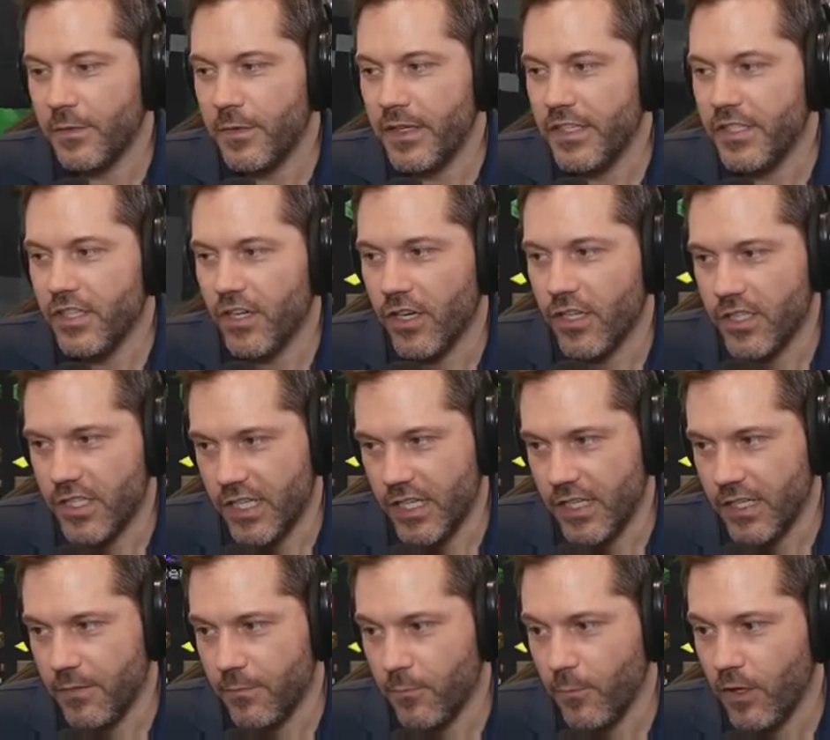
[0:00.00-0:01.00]
recharging
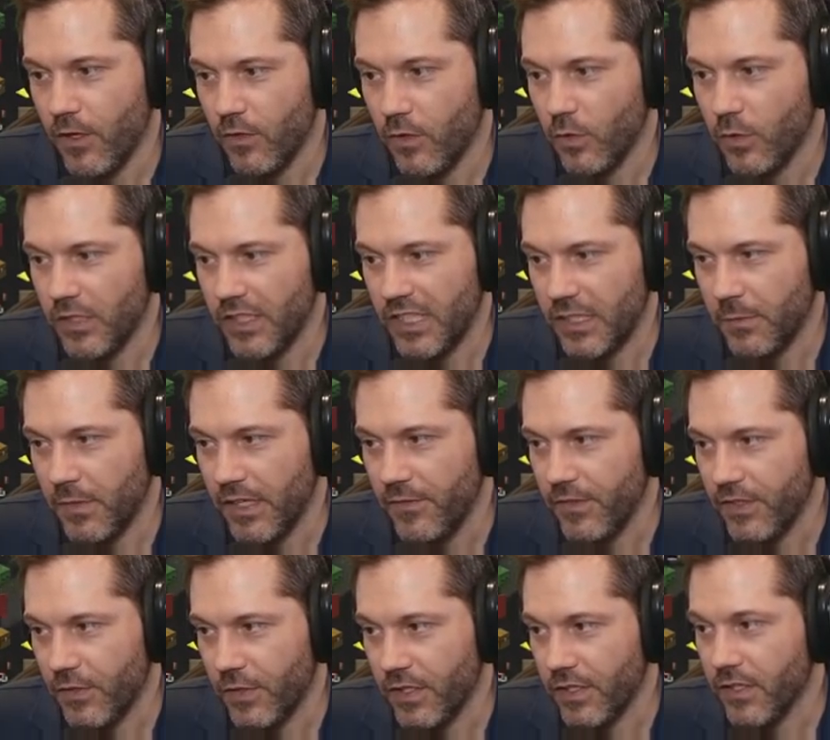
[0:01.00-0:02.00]
it while holding it in my
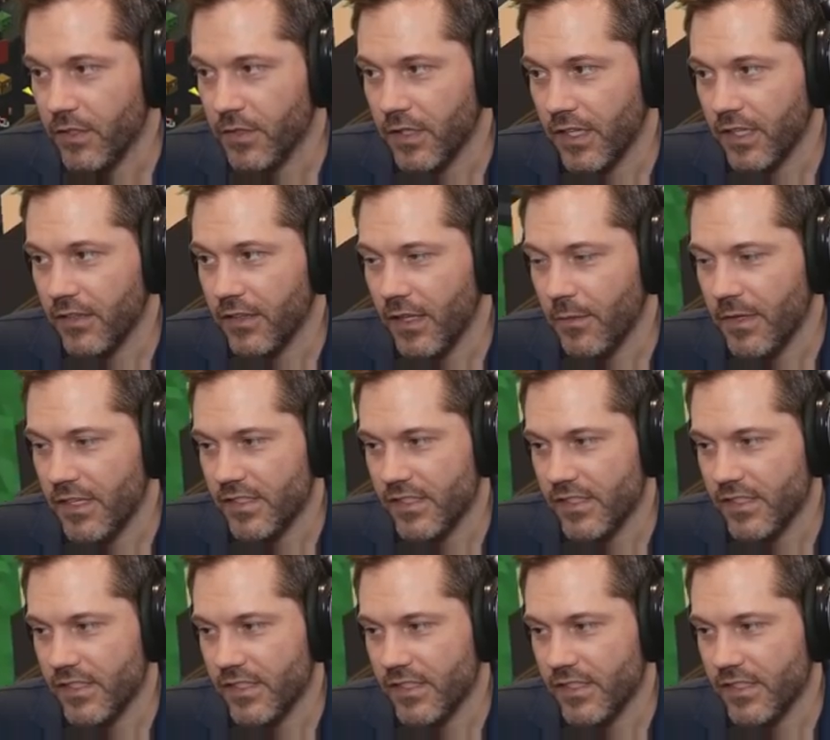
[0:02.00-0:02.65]
inventory. Okay, that makes